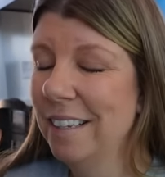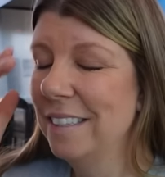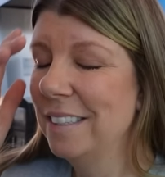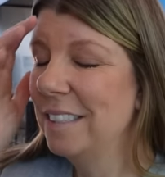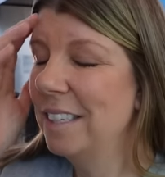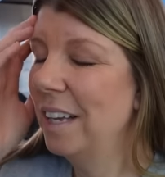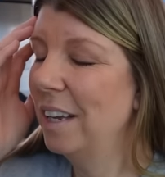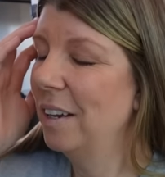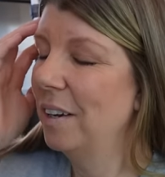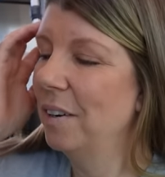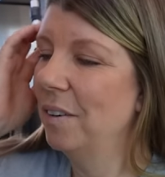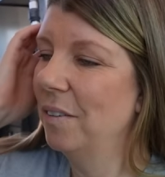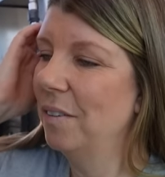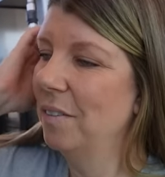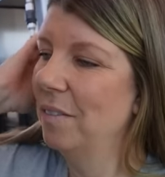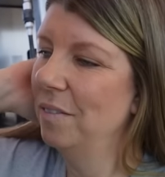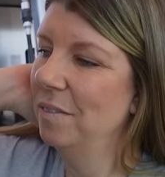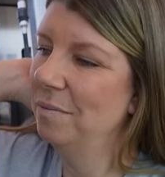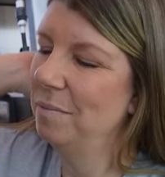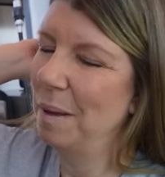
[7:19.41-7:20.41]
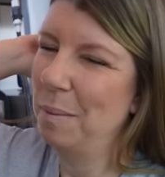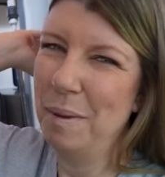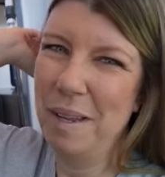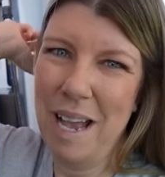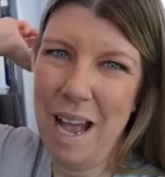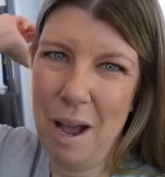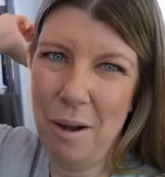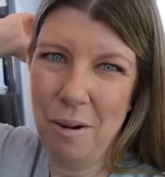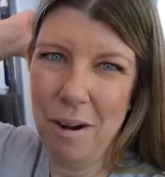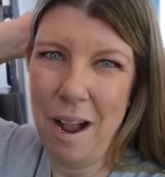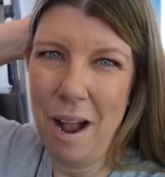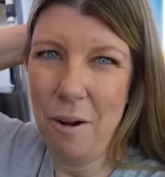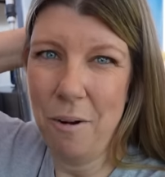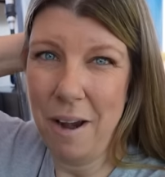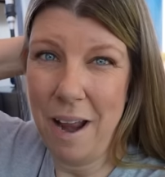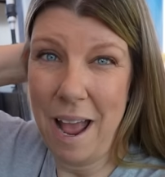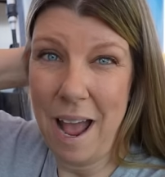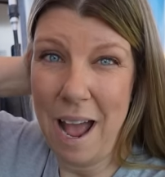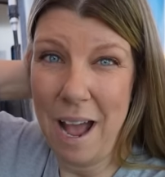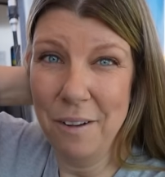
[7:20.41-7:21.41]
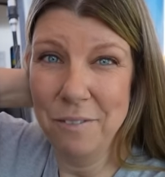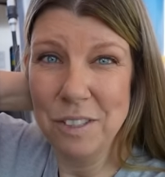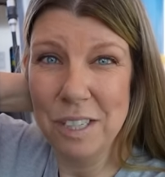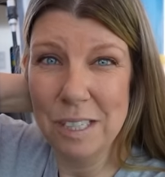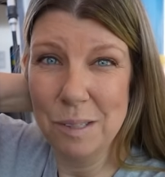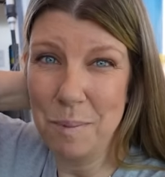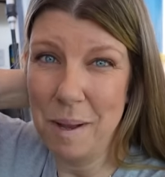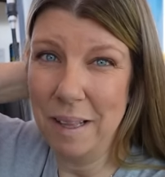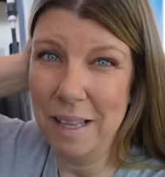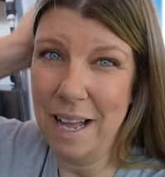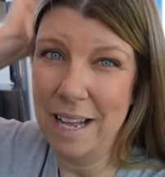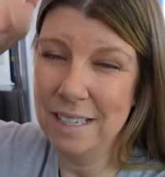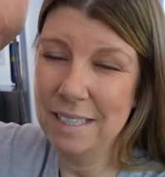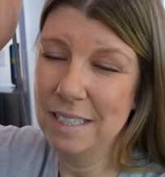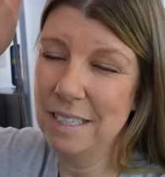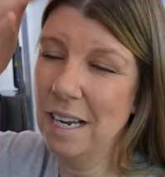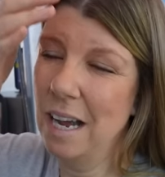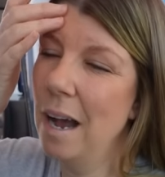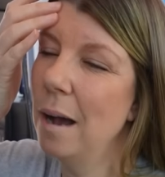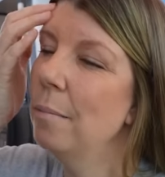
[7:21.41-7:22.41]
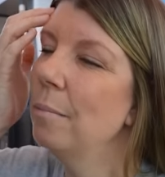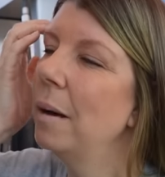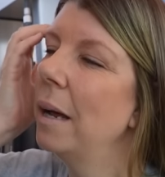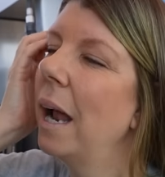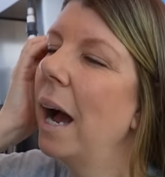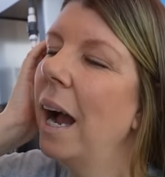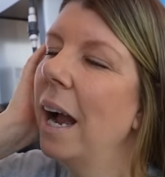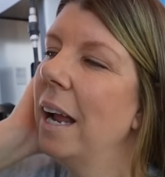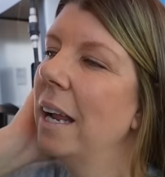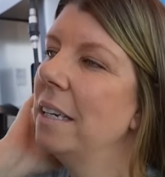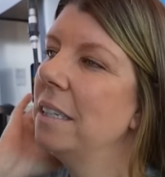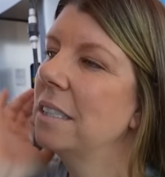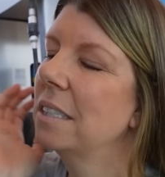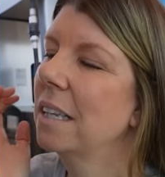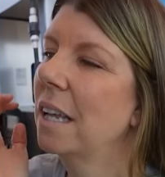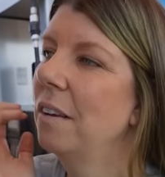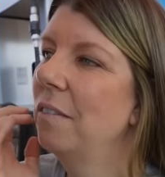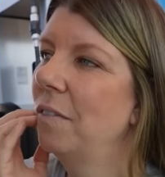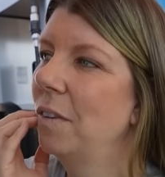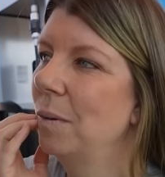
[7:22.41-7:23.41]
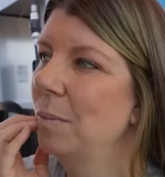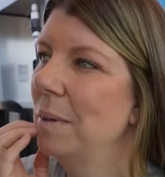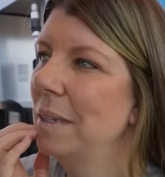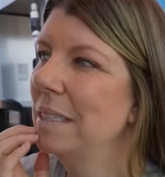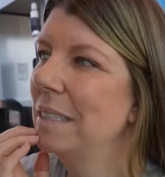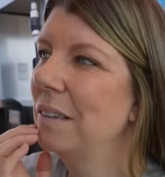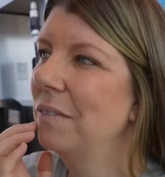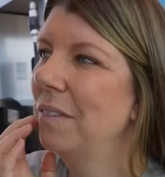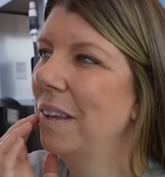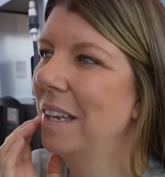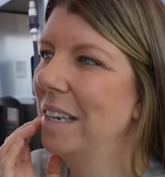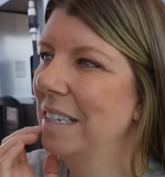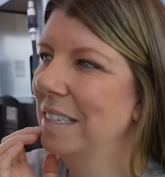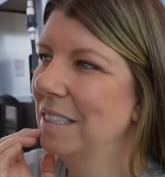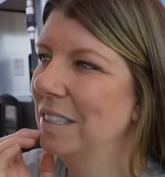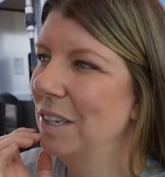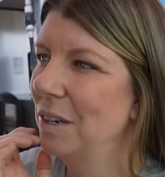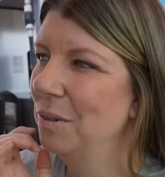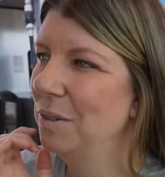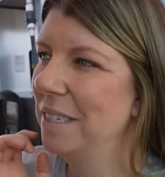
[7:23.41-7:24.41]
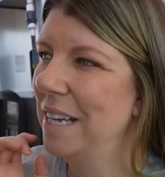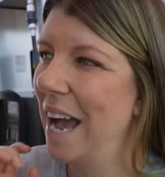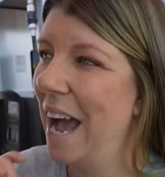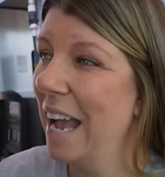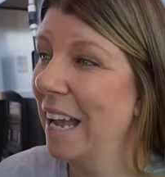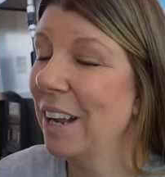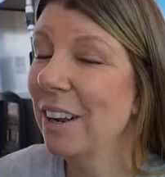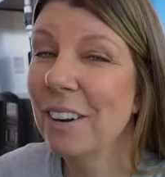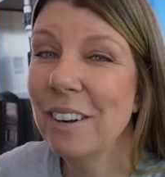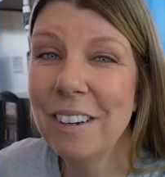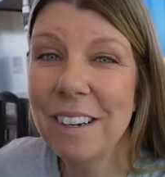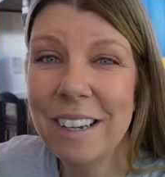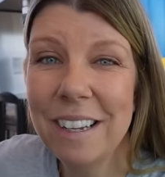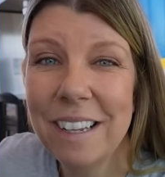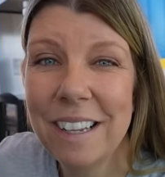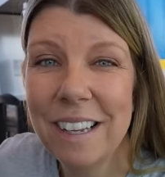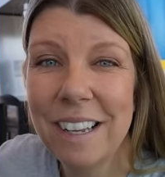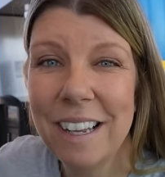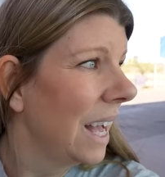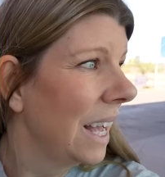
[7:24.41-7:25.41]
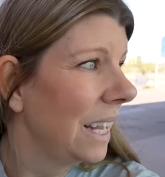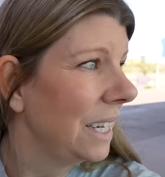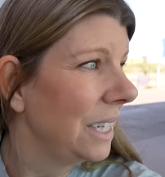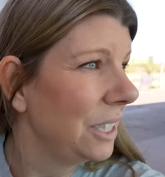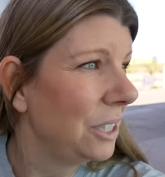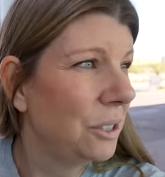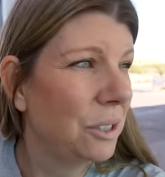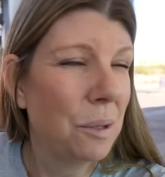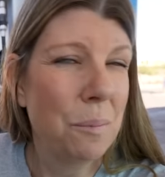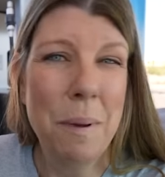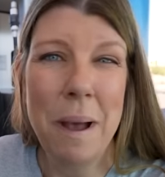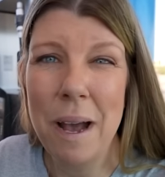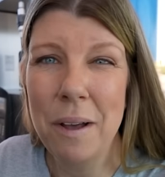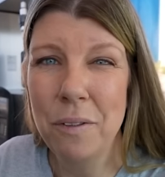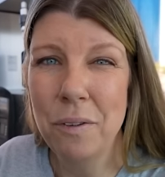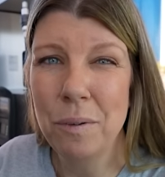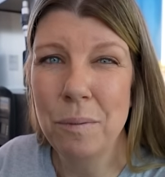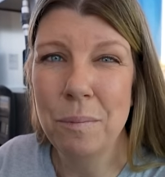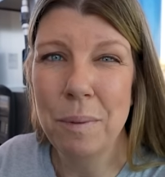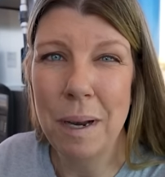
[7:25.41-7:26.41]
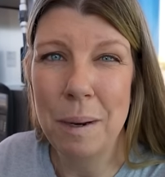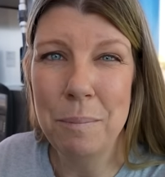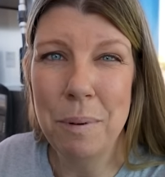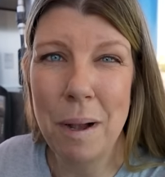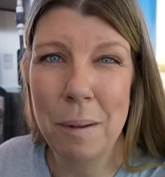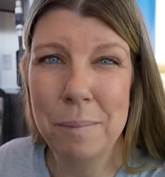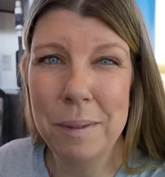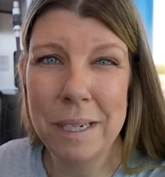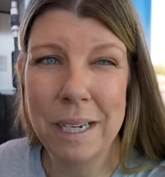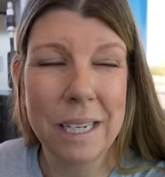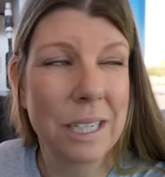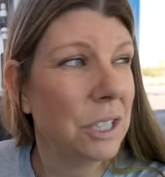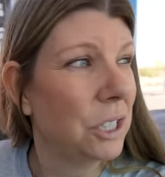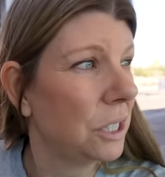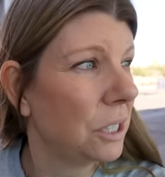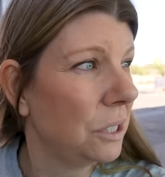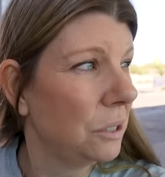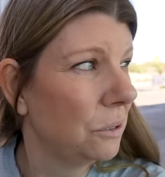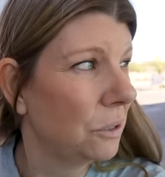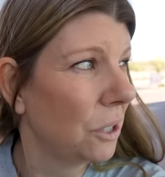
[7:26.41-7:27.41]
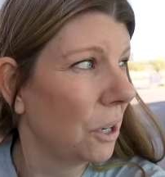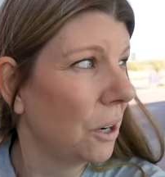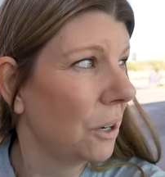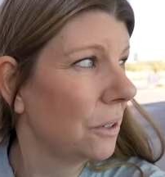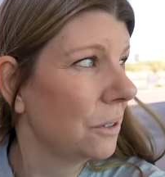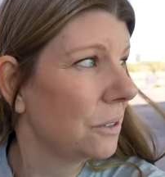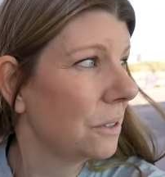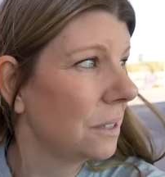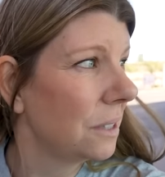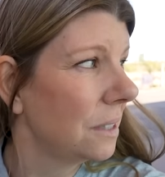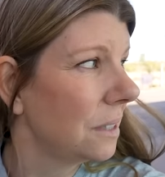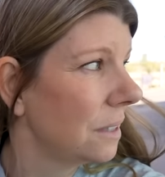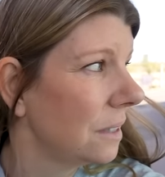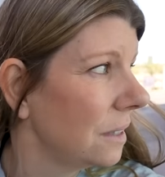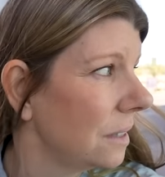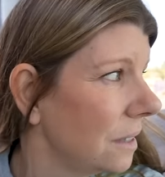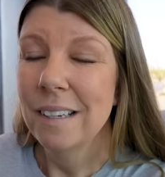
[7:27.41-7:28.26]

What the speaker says: So maybe hour and a half since my last stop, but I just can feel myself getting so tired. I need to use the bathroom, but I'm probably gonna just use ours.